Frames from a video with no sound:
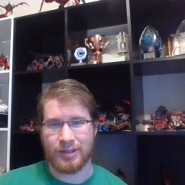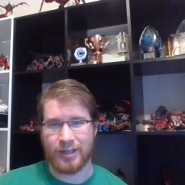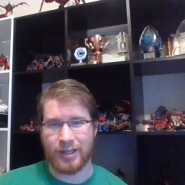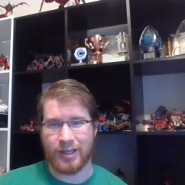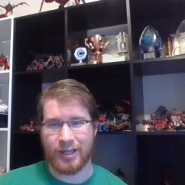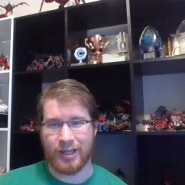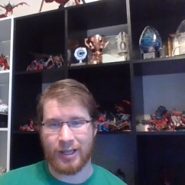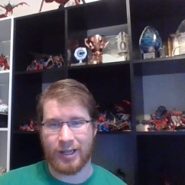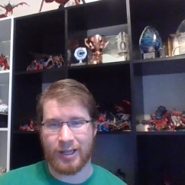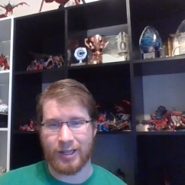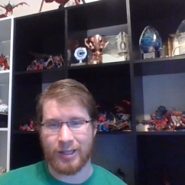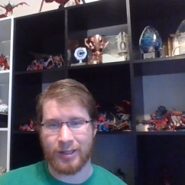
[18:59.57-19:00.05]

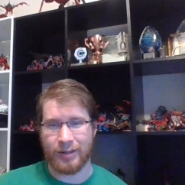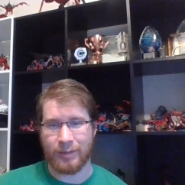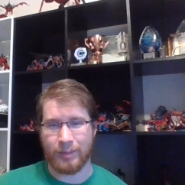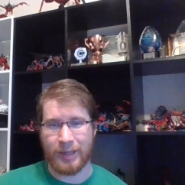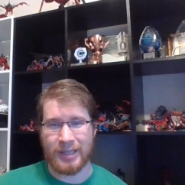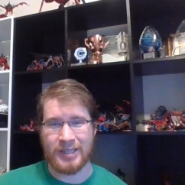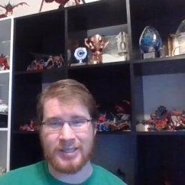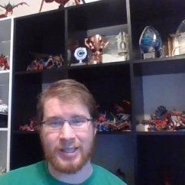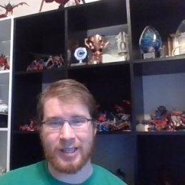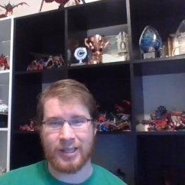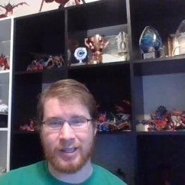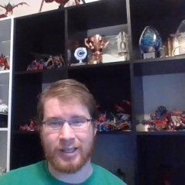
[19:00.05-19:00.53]
Uh,
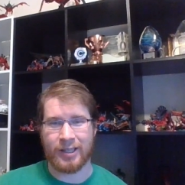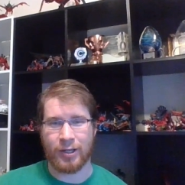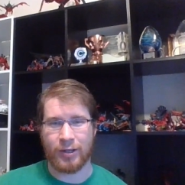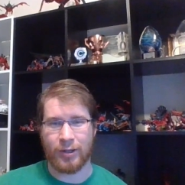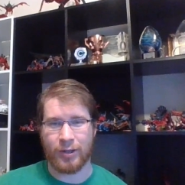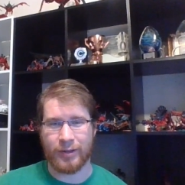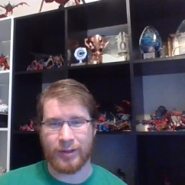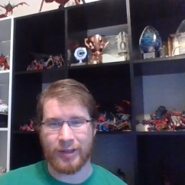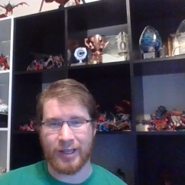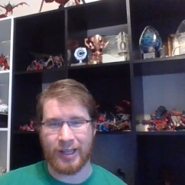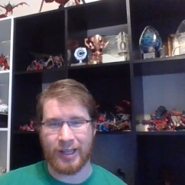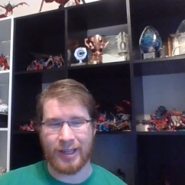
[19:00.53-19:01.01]
basically,
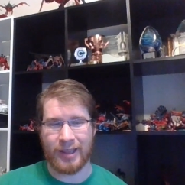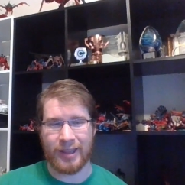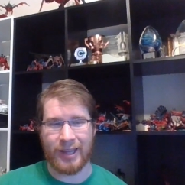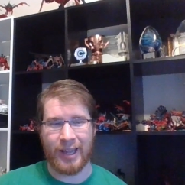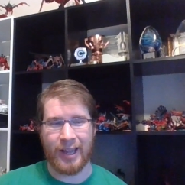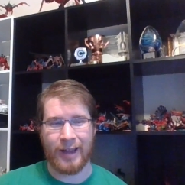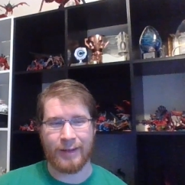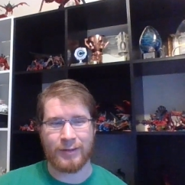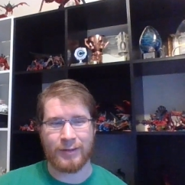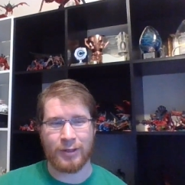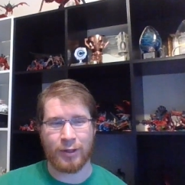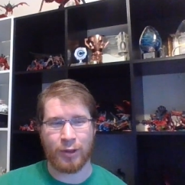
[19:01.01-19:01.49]
they, they
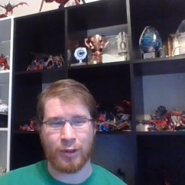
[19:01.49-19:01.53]
have to